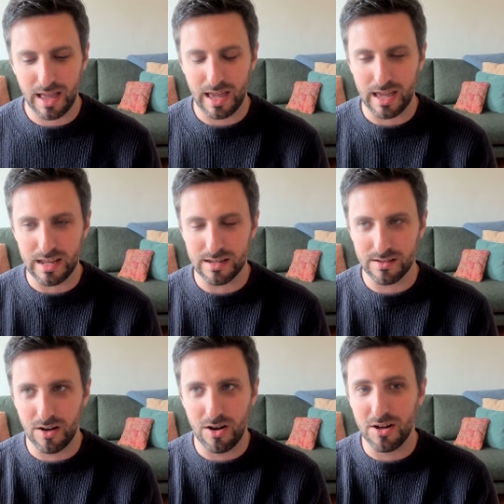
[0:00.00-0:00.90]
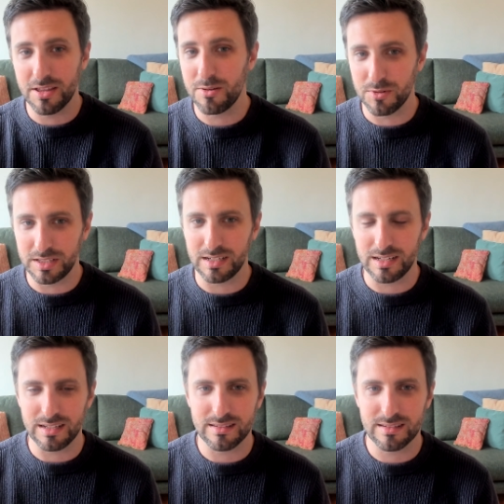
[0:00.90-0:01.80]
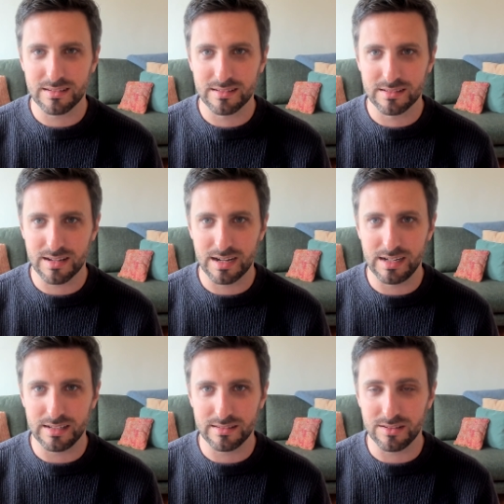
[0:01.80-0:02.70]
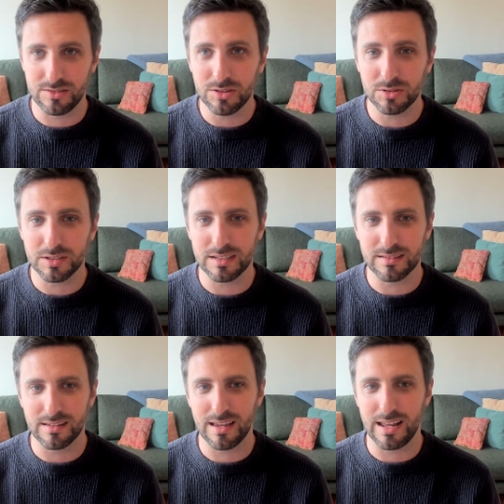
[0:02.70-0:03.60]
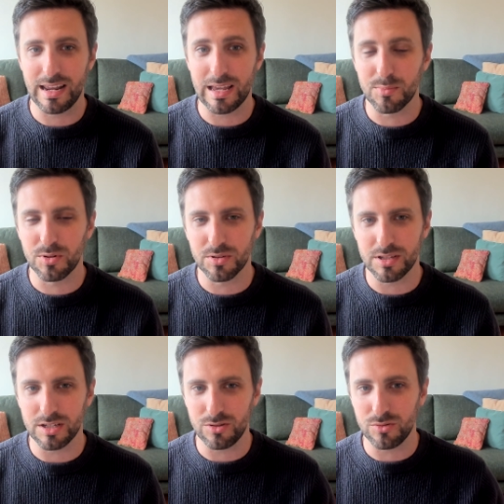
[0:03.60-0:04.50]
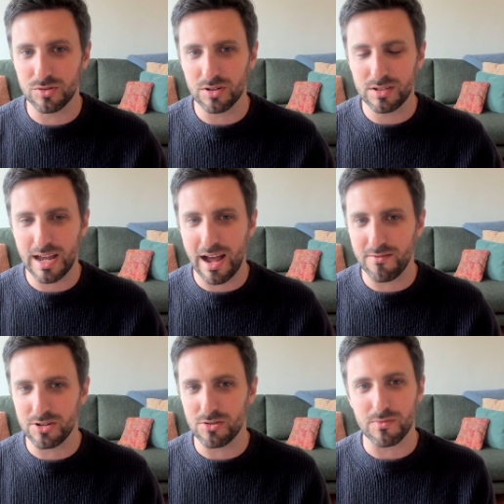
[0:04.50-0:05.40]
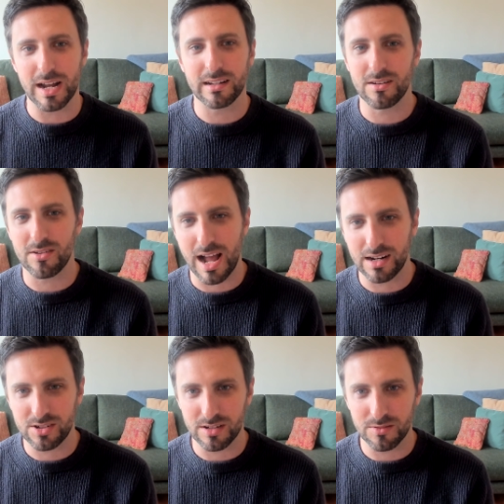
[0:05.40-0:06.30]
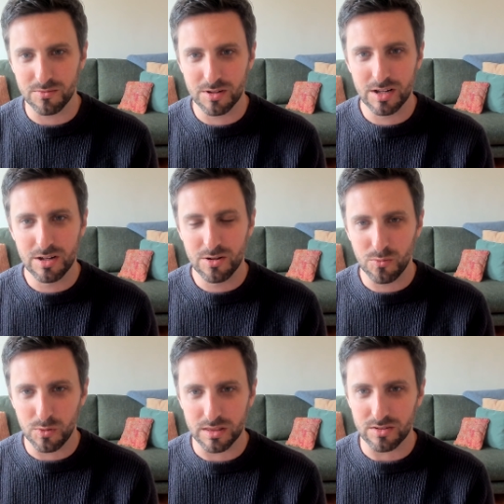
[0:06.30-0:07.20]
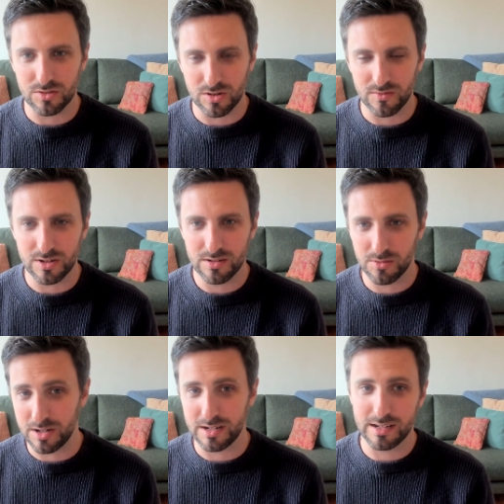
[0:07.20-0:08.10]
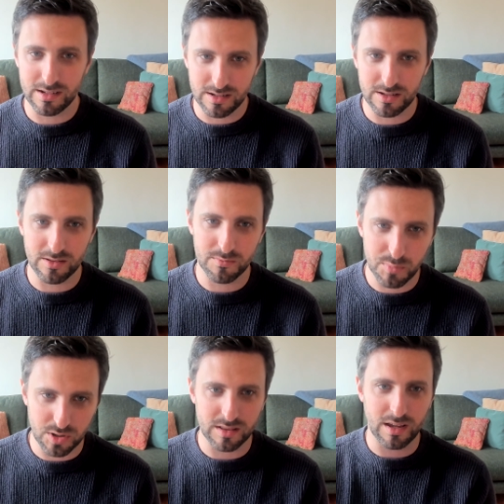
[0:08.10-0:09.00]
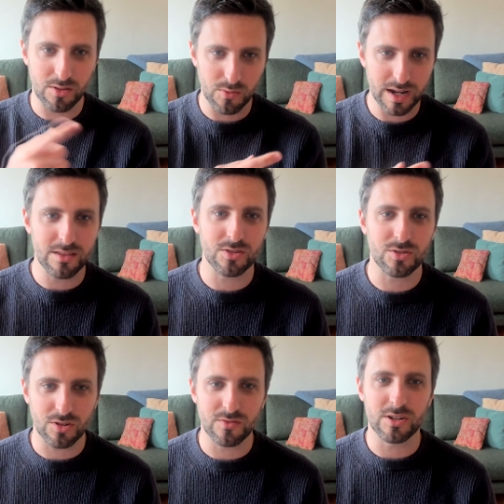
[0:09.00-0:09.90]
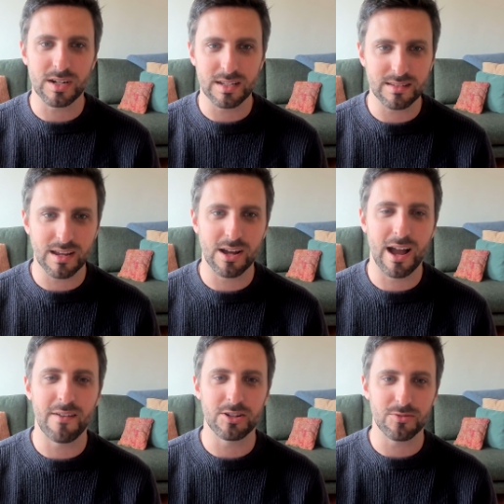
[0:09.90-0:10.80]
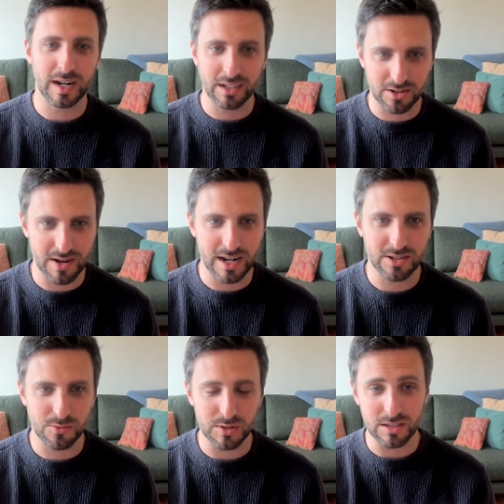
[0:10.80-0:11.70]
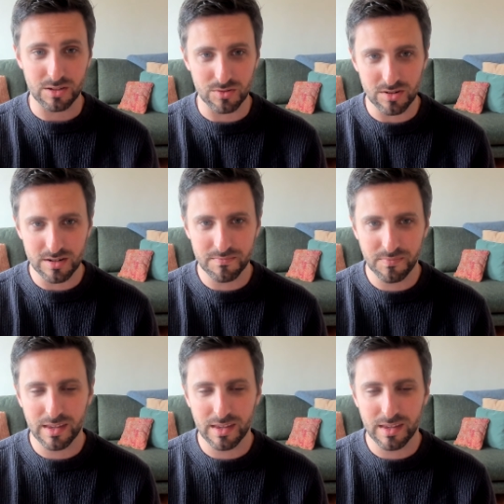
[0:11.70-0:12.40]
And all it really needs to do is enable the user to have a direct interaction with the server, or it put it the other way, the server needs to have a direct interaction with the user,